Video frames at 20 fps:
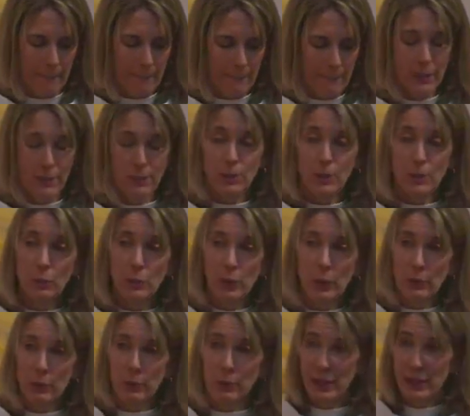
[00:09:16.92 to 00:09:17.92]
Soon we
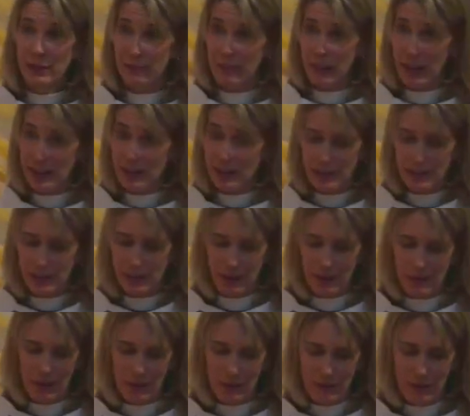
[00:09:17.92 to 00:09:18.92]
will be invited to
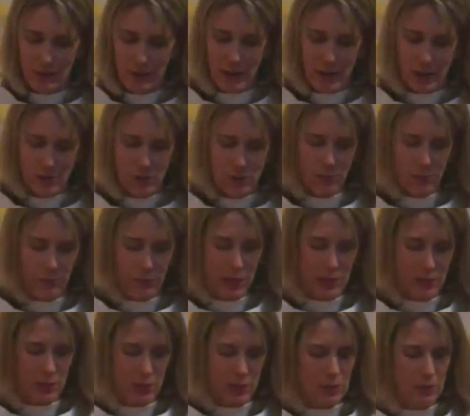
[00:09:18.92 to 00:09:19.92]
give our financial
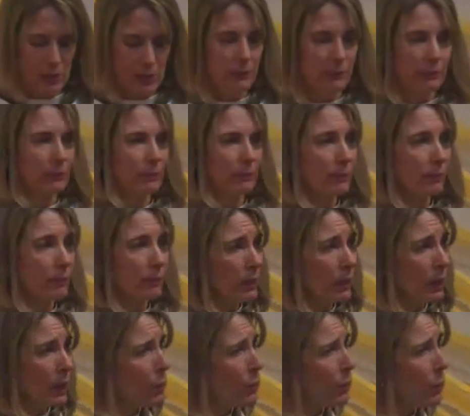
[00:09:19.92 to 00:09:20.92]
pledges.
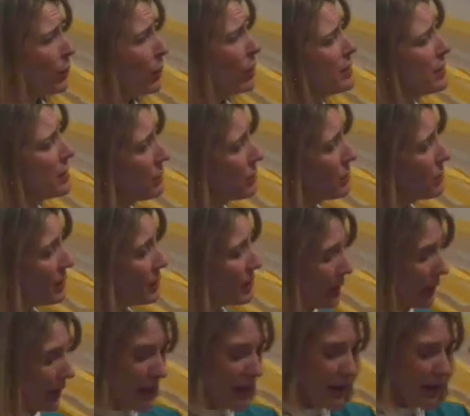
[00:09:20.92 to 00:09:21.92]
We're going to do this
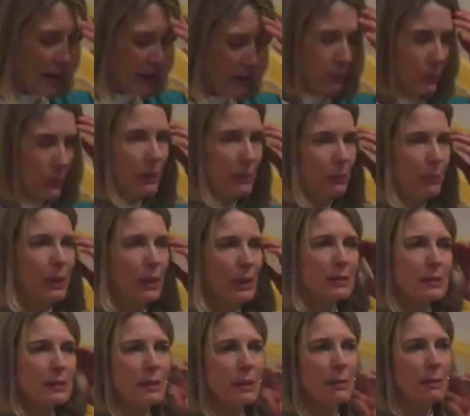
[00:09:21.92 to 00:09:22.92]
again next week
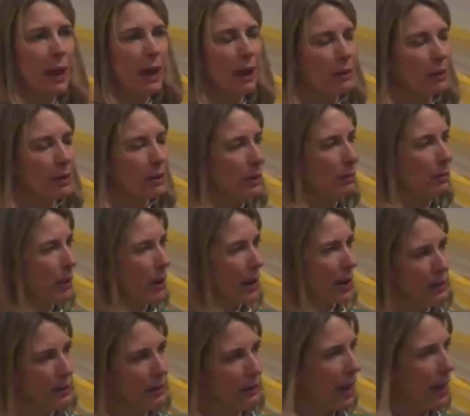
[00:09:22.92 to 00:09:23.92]
because somehow in the
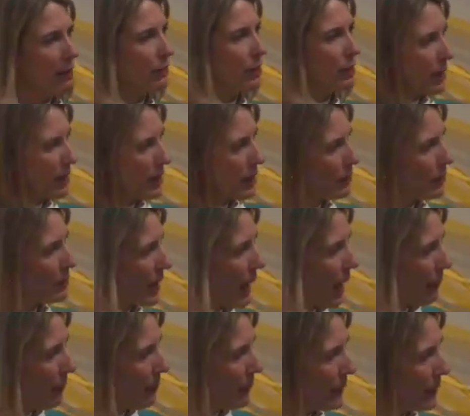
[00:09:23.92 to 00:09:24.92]
press of everything that was
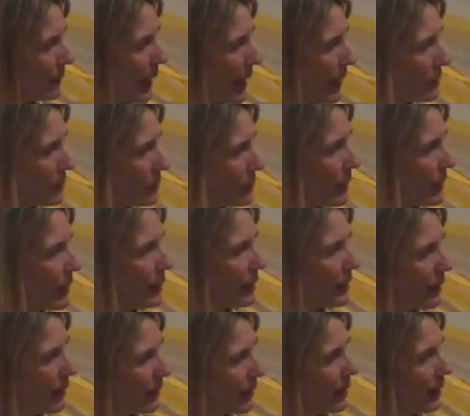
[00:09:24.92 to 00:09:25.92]
happening last week,
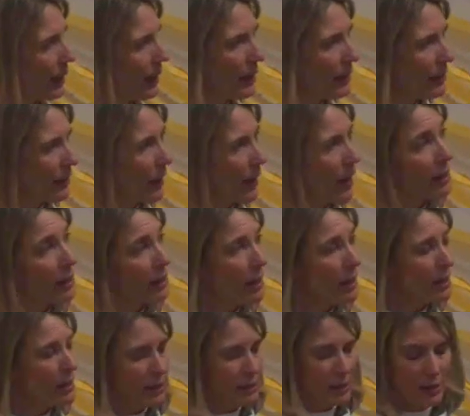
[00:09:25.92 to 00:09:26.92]
it kind of got
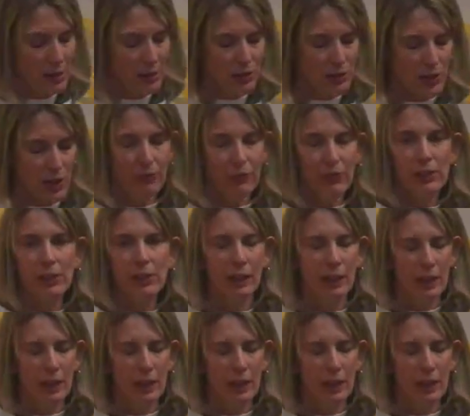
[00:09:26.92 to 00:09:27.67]
lost in the shuffle.